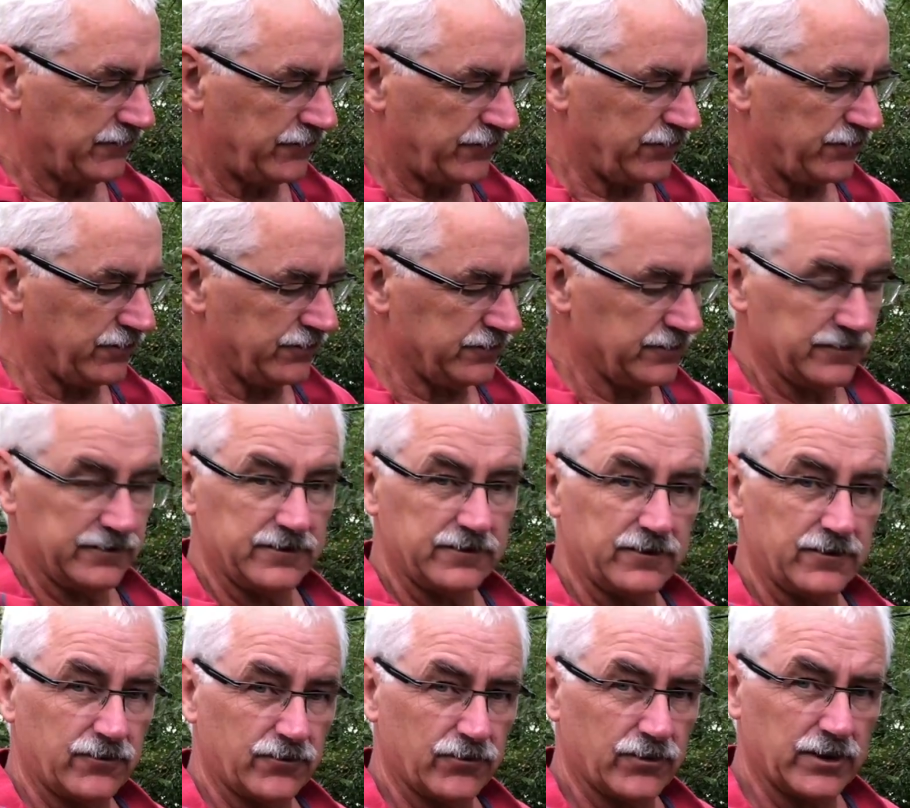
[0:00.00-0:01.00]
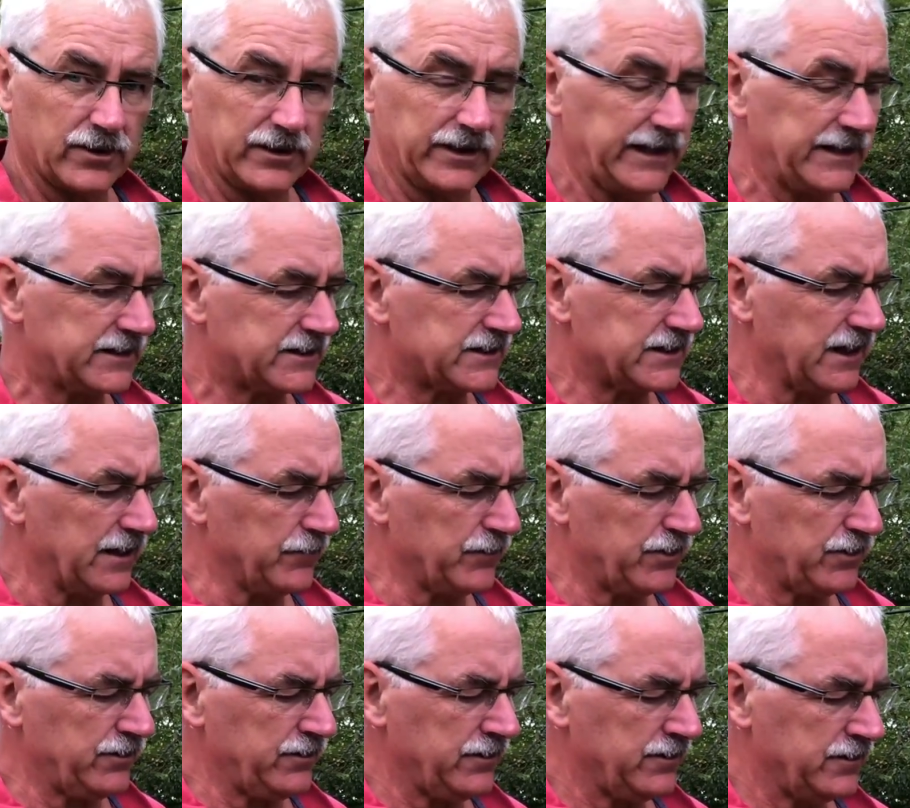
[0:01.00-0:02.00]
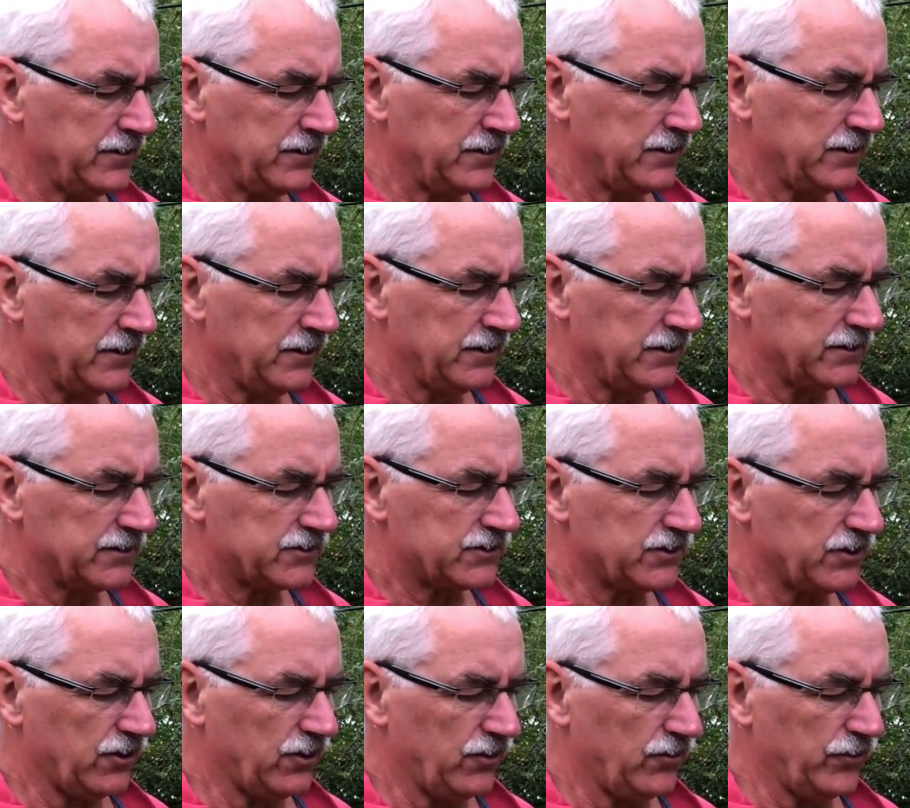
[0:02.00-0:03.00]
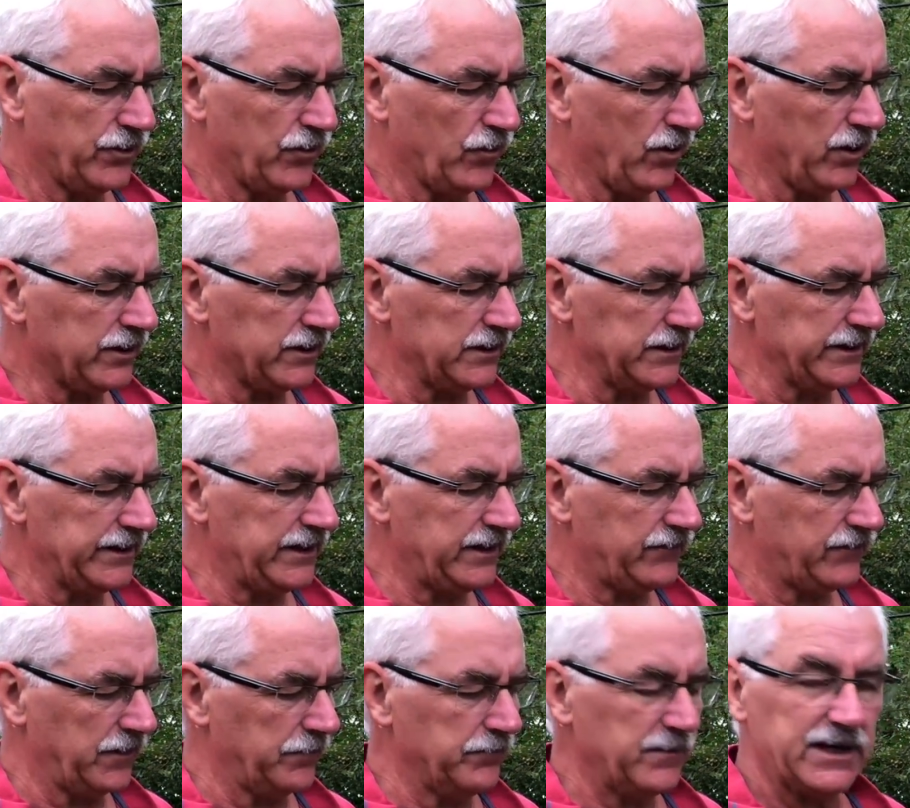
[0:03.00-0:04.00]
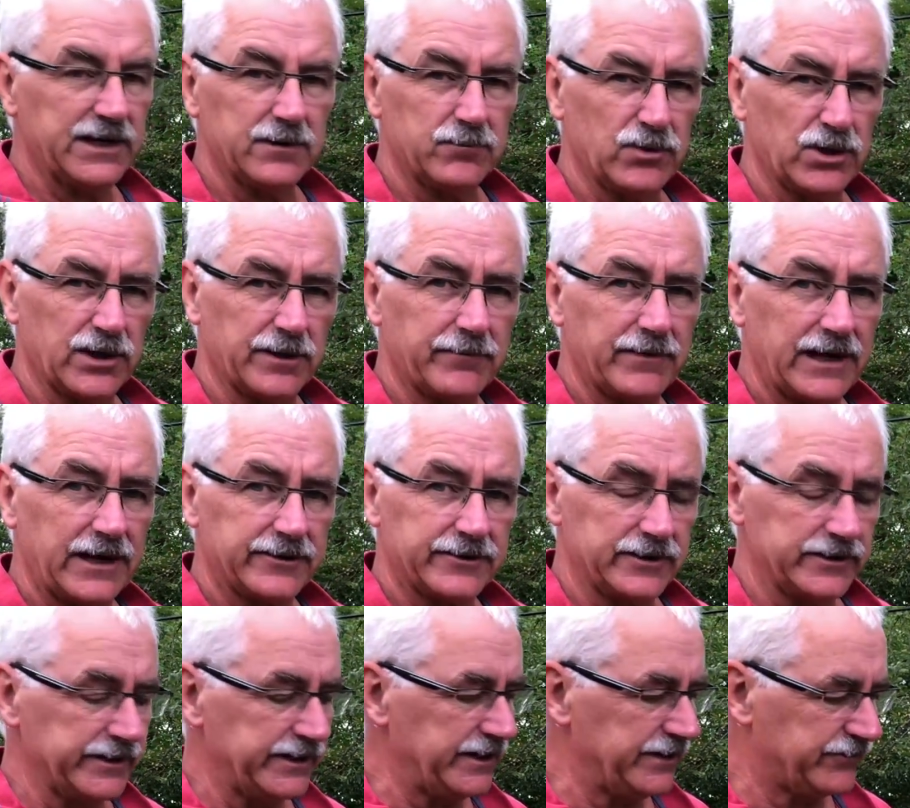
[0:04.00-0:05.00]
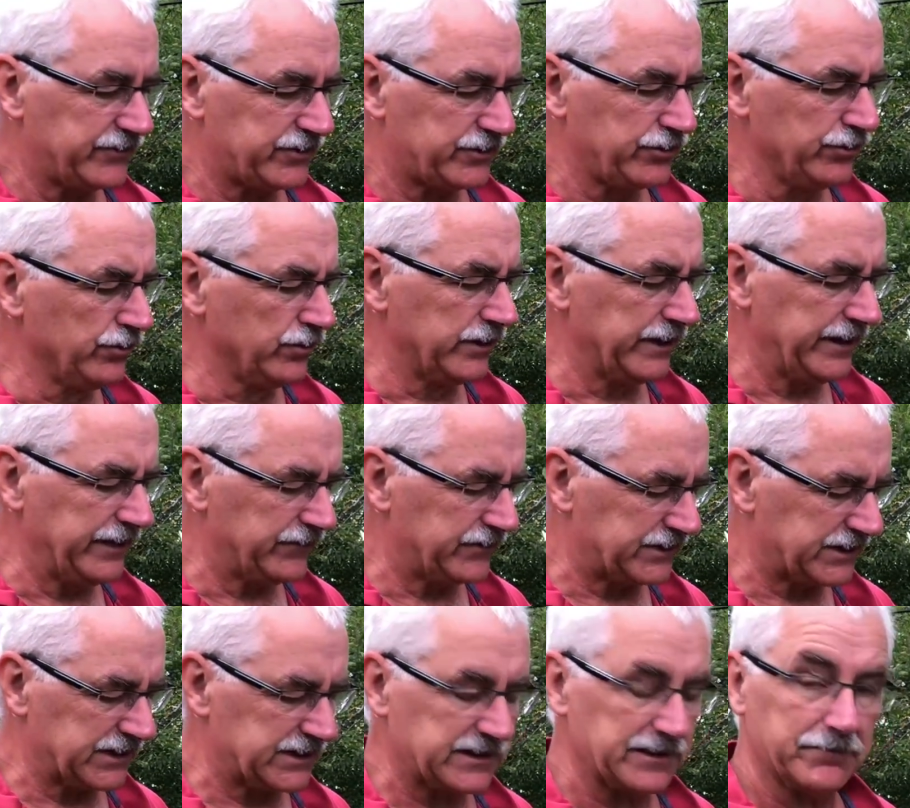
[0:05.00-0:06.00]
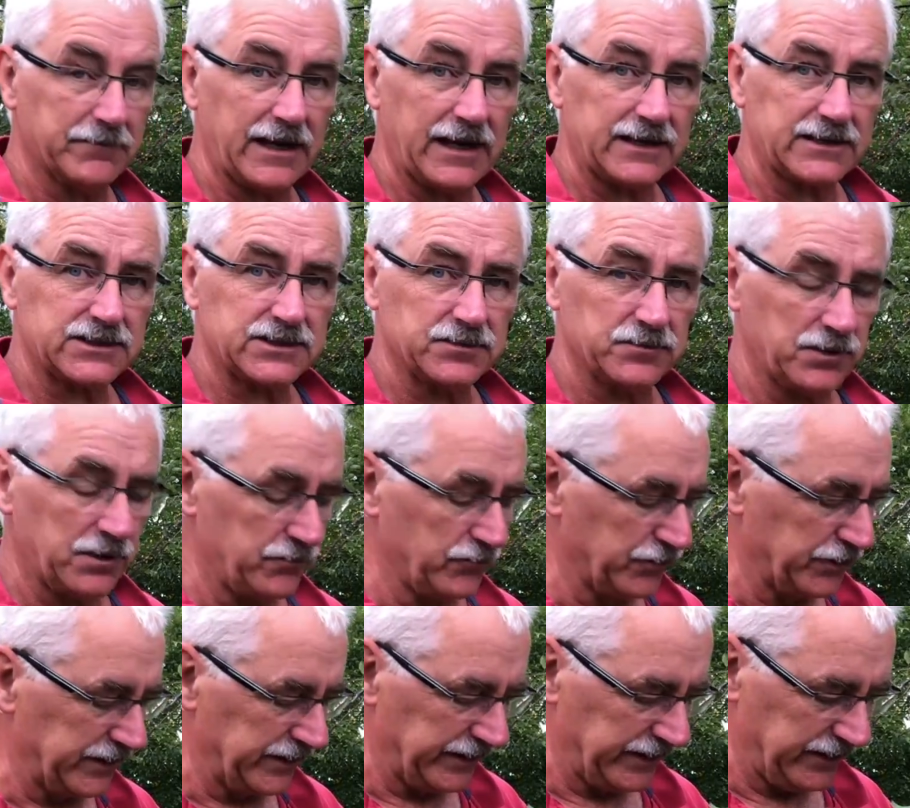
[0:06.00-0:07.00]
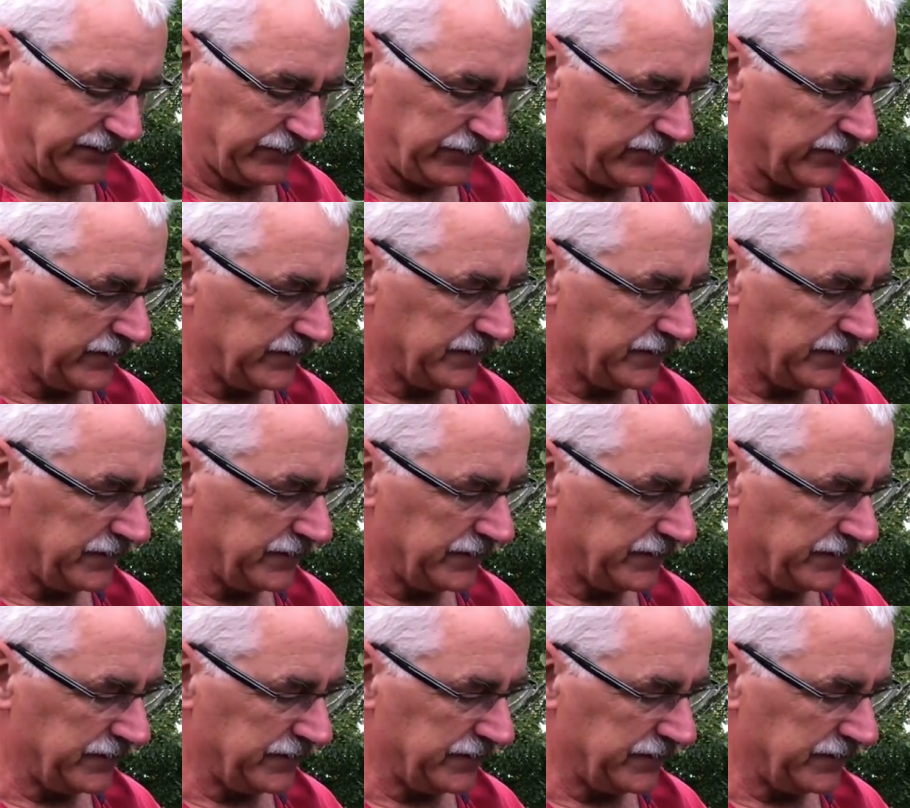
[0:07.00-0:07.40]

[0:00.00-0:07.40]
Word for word: For We're late summer, so we want to leave a minimal amount of leaves. Two leaves is the maximum we leave.